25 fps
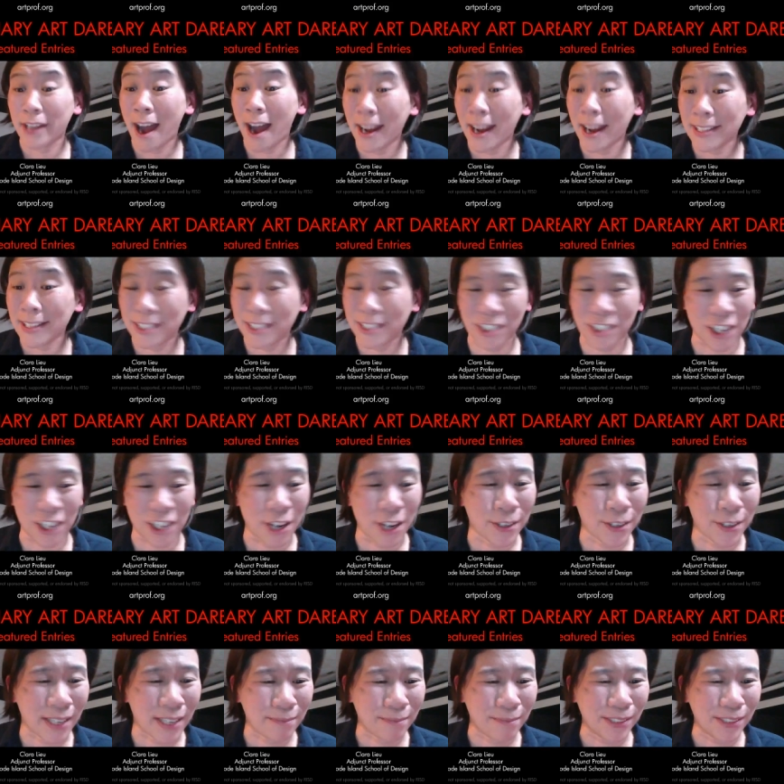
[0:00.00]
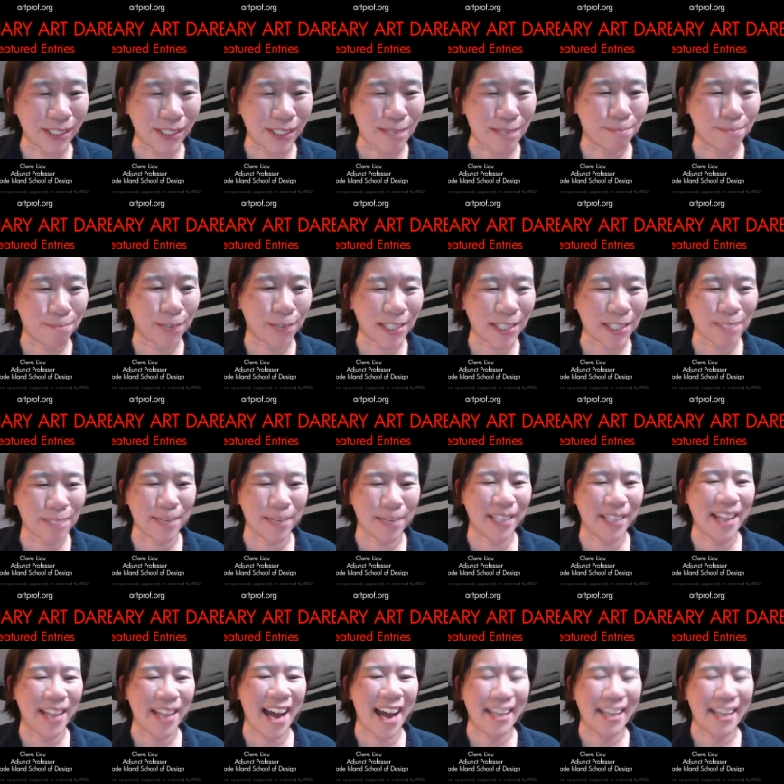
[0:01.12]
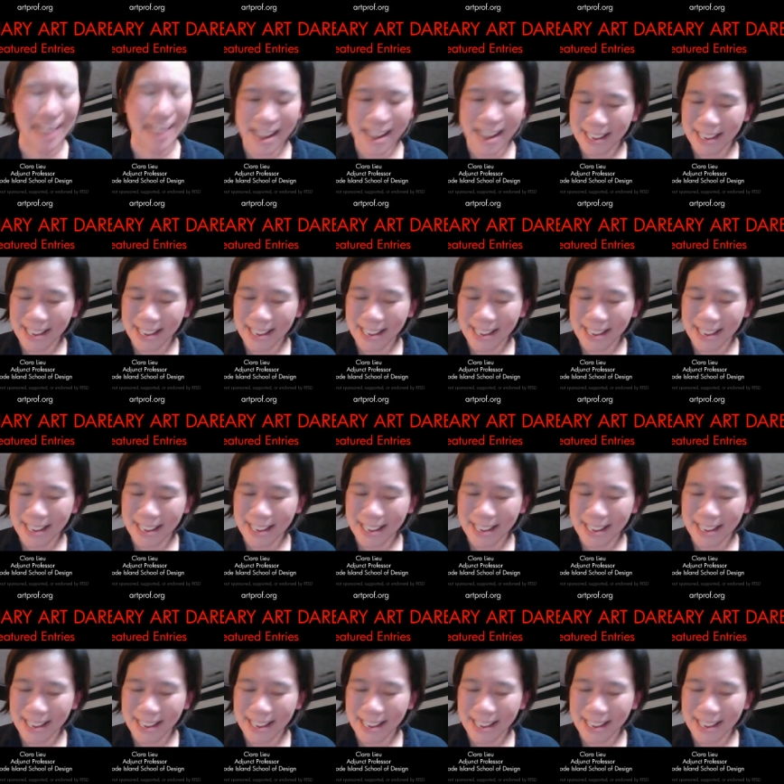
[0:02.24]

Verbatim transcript: eyes, Joan. I'm really impressed by that.